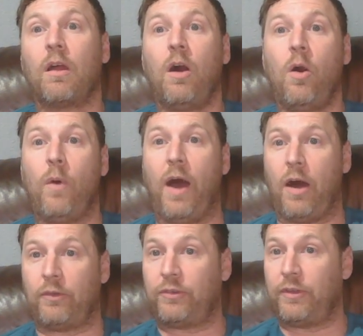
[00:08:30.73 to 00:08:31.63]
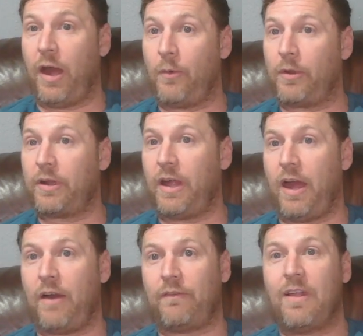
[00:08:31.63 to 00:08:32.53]
Oh, wow. So now we're going to
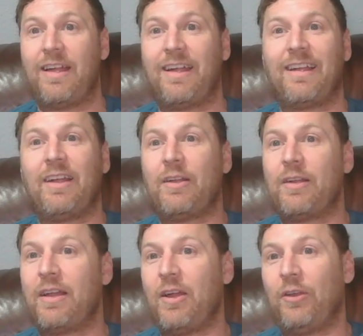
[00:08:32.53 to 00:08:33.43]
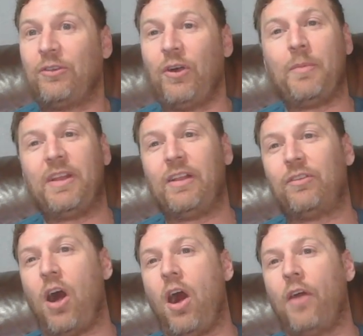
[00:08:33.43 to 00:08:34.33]
have... So, I mean, it's
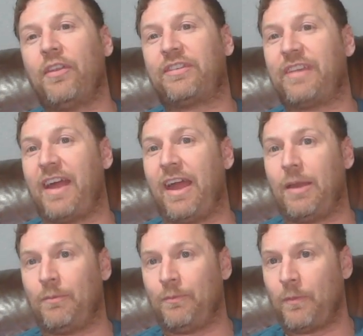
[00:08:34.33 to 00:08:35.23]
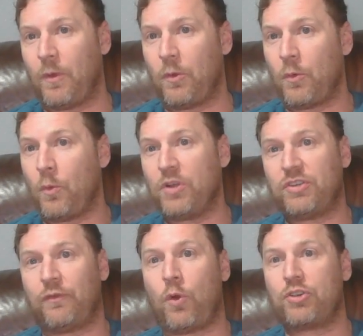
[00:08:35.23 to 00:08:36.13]
all the same, which,
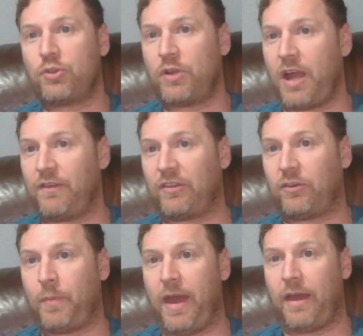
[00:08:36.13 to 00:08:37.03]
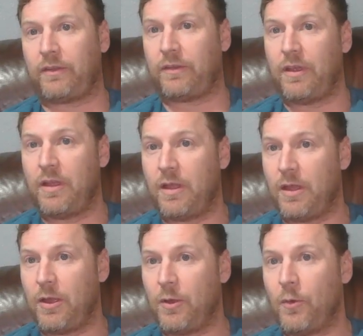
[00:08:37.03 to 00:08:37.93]
of course, you kind of expect
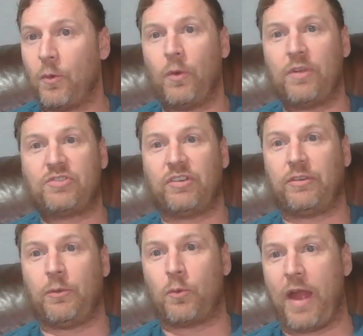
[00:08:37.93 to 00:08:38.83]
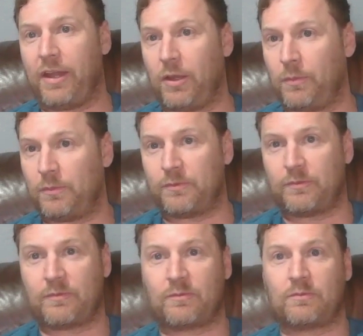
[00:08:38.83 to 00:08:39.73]
with just the random
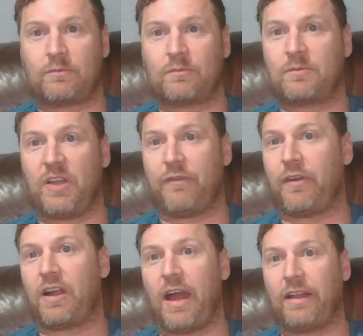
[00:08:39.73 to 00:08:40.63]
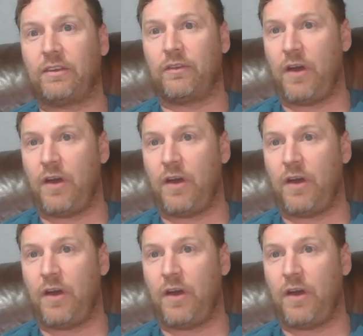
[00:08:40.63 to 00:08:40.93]
different kinds of...